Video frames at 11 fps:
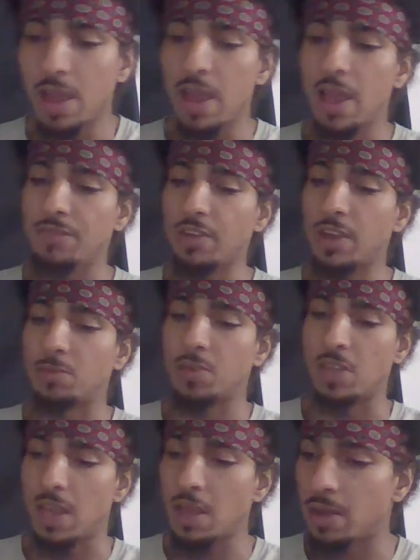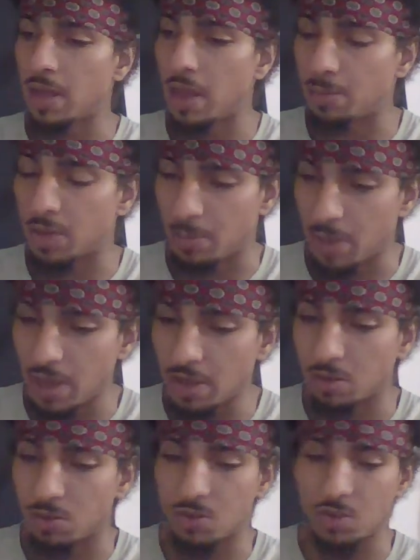heavy MDMA
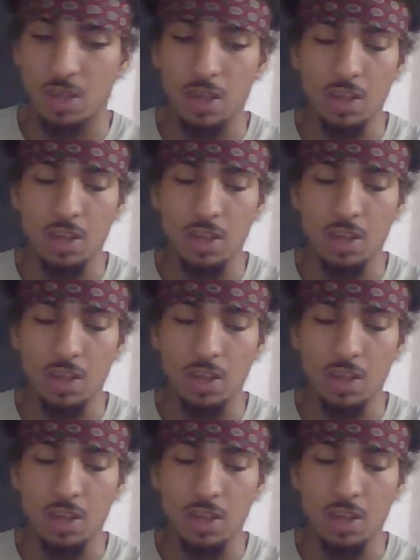use